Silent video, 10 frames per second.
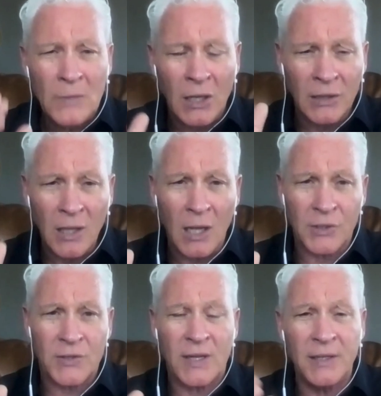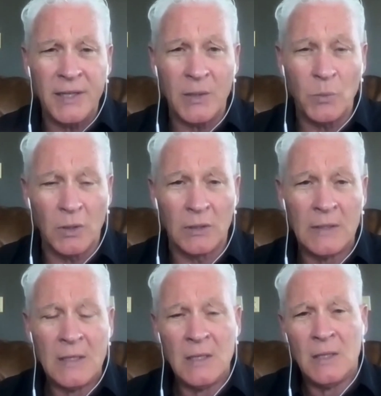on launch Sunday,
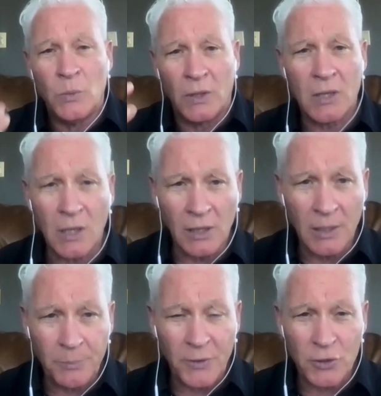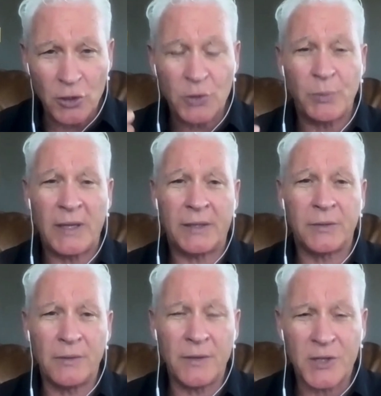we'll call up the church
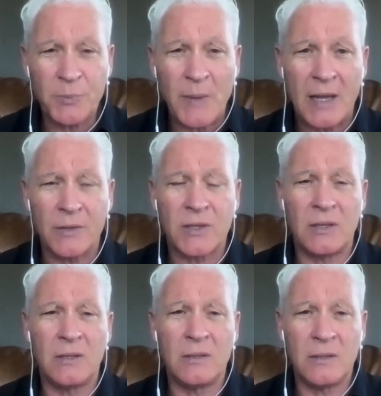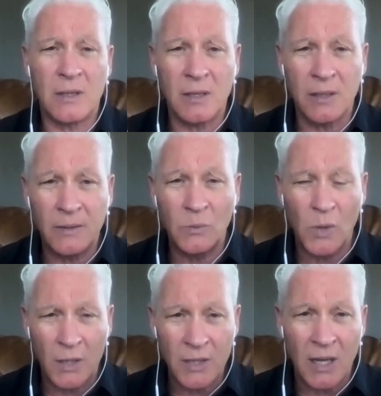planter and their spouse, and I'll
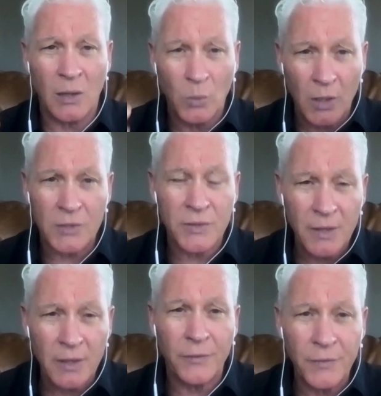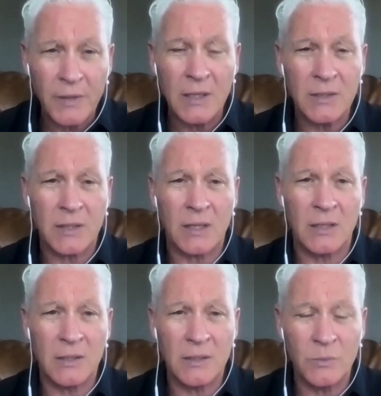wash their feet
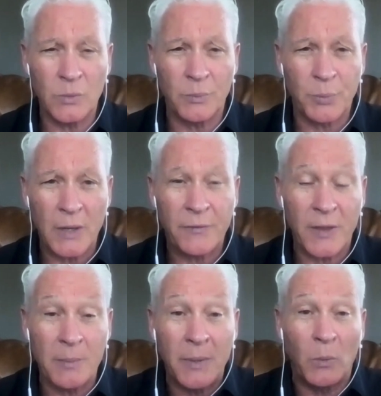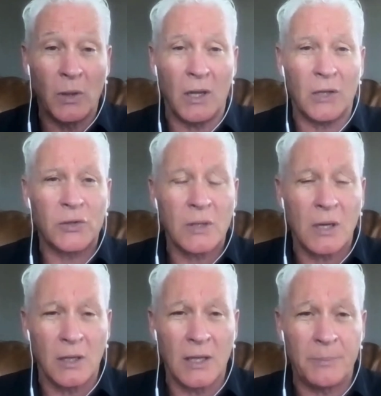and we'll pray for them. But we'll also
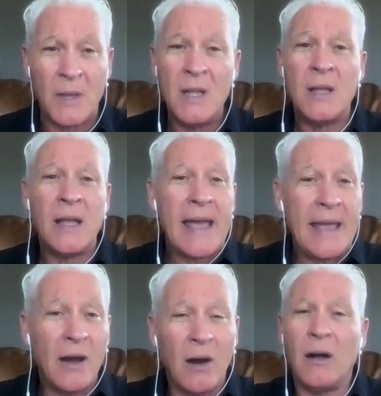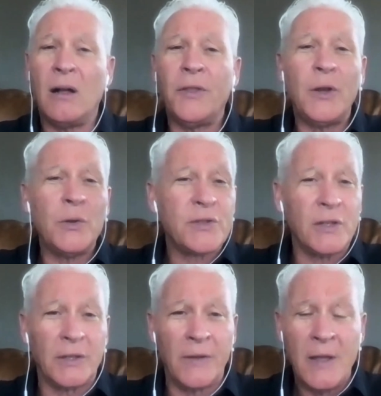call up, hey, all those
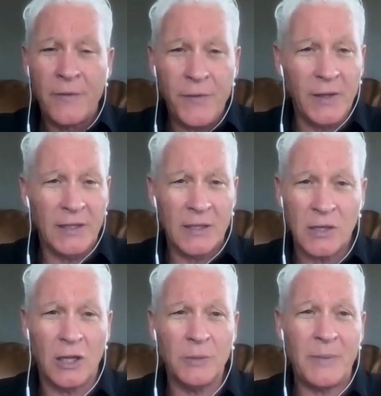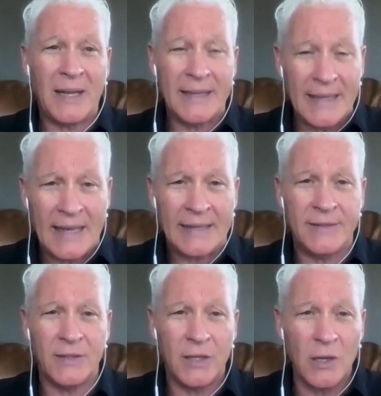that are feeling called by God
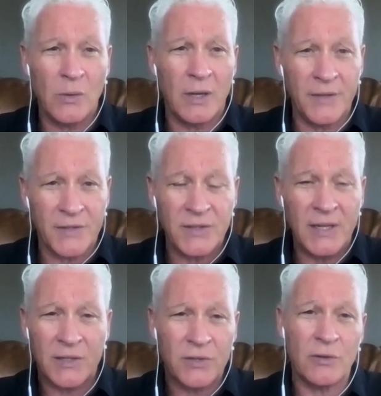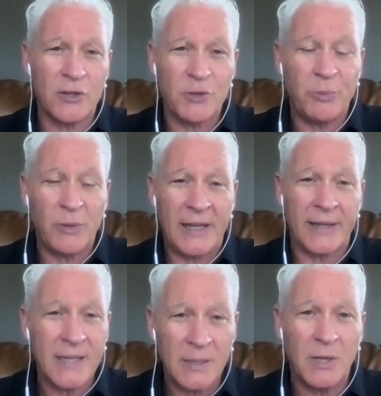to go on this next church
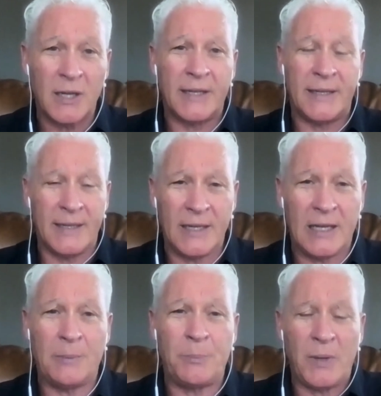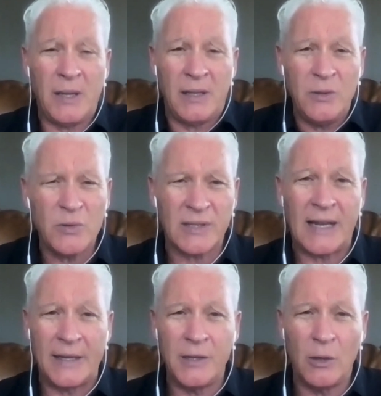plant, come on up. And usually
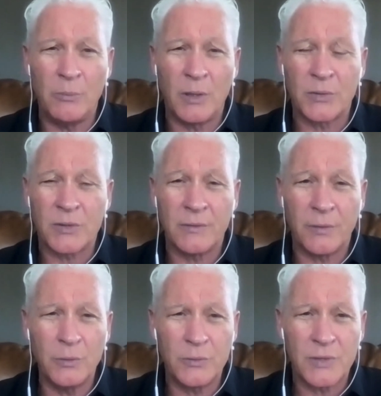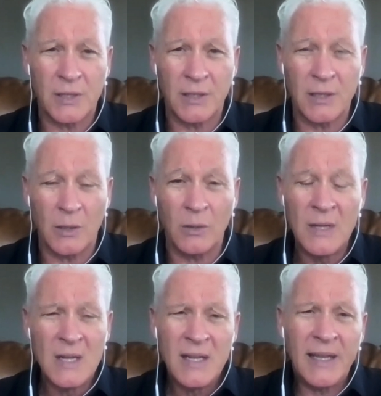I know most of who's going to go.
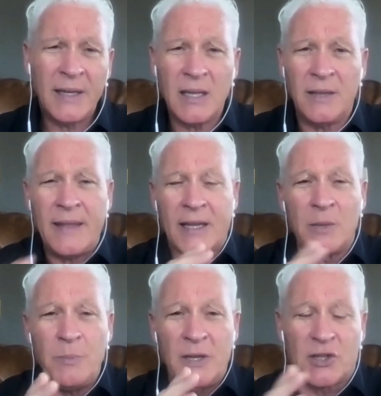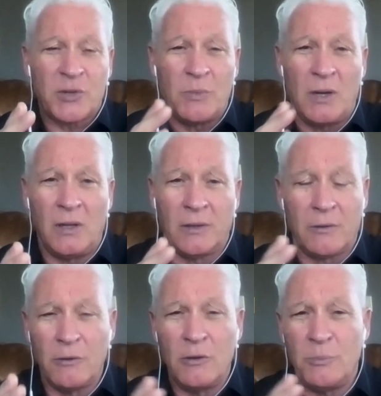And again, that can be a small
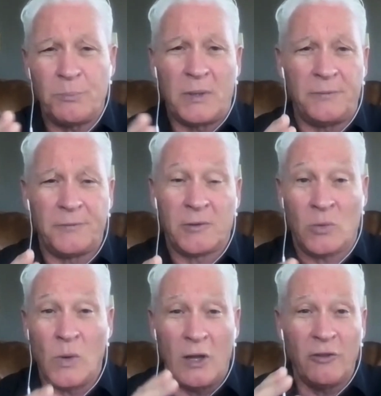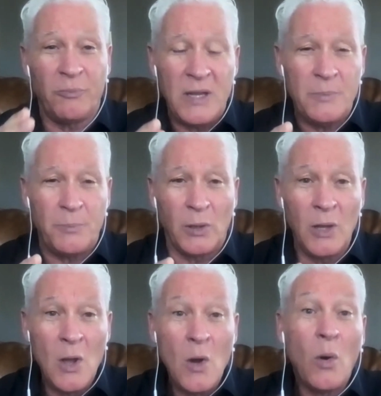group of 12
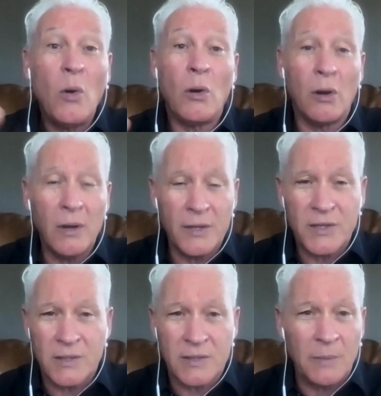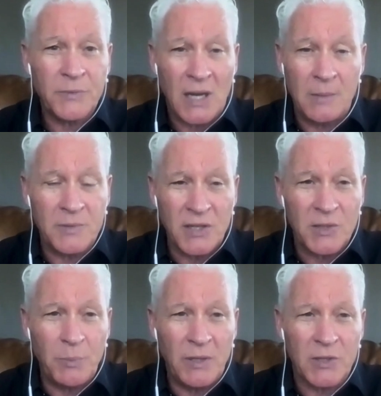people, or sometimes
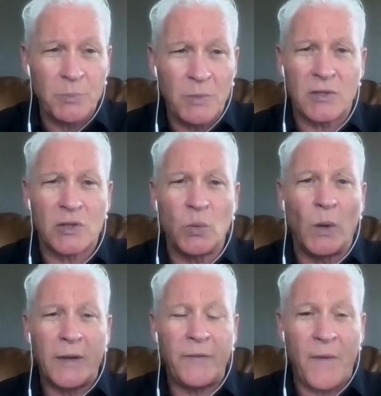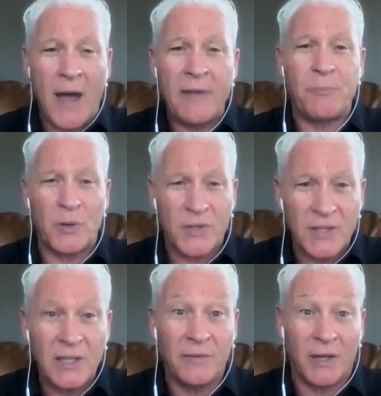it's been as much as
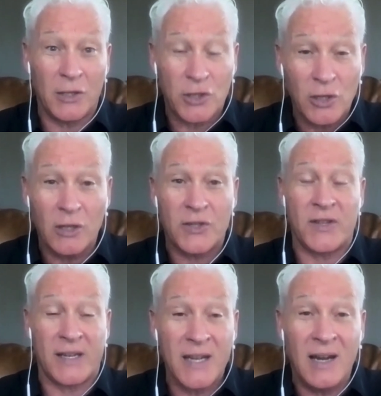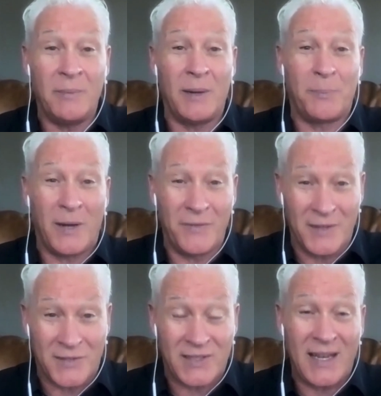25% of our church that come up on
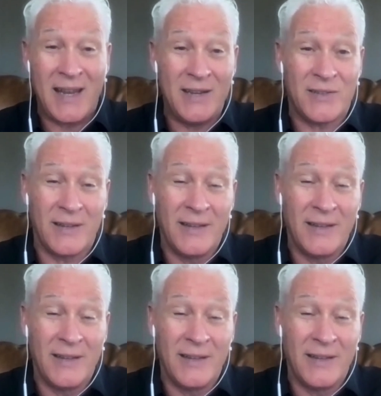the stage.